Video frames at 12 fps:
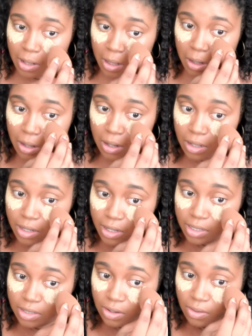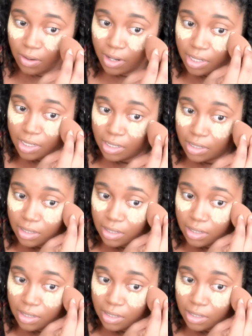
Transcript: The color is gorgeous.